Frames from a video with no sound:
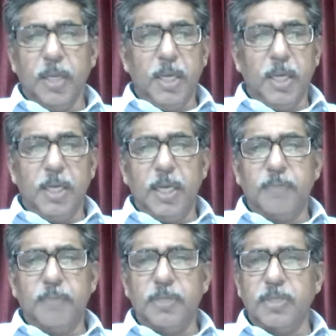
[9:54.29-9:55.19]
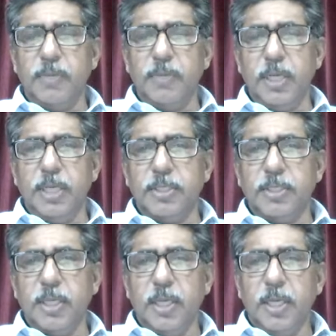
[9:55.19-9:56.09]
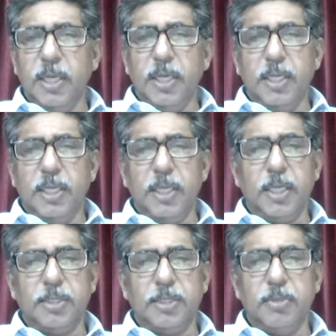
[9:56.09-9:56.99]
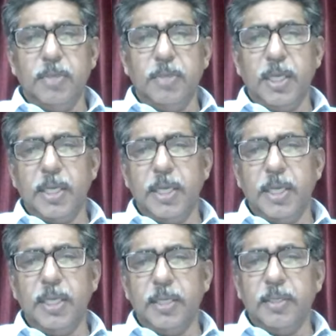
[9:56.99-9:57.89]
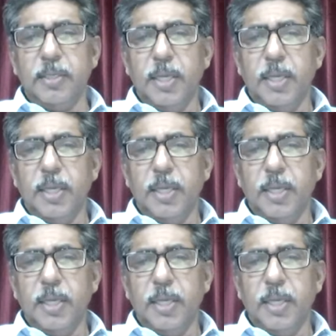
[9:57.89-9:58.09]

And after 7 days, he has to again